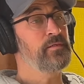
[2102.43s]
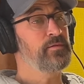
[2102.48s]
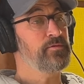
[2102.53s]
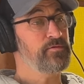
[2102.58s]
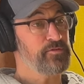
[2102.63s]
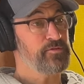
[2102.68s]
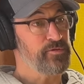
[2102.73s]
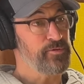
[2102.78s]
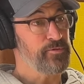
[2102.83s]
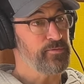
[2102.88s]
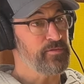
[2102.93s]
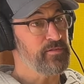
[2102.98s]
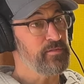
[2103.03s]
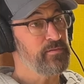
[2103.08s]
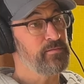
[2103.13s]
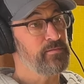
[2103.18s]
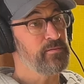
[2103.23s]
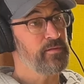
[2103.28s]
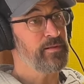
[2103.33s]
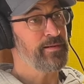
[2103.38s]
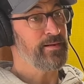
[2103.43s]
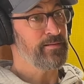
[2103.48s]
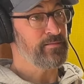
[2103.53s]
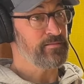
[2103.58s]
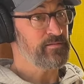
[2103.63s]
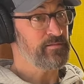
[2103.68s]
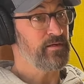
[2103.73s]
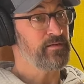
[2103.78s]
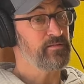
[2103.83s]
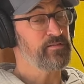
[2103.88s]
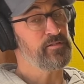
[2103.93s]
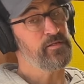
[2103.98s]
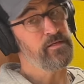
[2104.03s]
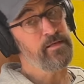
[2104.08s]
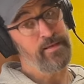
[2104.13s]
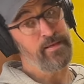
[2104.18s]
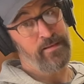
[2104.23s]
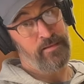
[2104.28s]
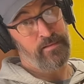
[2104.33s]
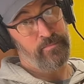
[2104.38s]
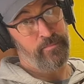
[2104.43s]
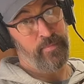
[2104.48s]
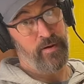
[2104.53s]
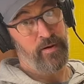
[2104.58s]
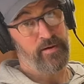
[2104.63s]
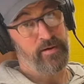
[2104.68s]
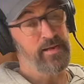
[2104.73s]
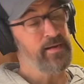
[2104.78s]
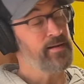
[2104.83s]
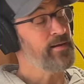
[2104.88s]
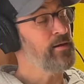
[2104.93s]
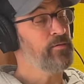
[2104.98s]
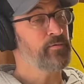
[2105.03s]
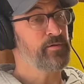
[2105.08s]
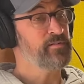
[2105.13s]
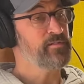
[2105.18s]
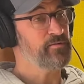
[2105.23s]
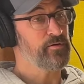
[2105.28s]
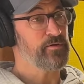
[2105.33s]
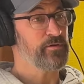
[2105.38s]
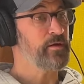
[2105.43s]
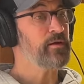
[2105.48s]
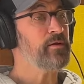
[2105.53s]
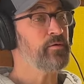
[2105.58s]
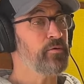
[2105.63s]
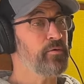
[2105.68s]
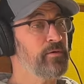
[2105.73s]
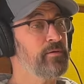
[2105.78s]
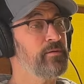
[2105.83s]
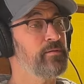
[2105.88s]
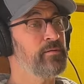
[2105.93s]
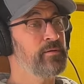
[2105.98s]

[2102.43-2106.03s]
suit against us in Marquette County Circuit Court.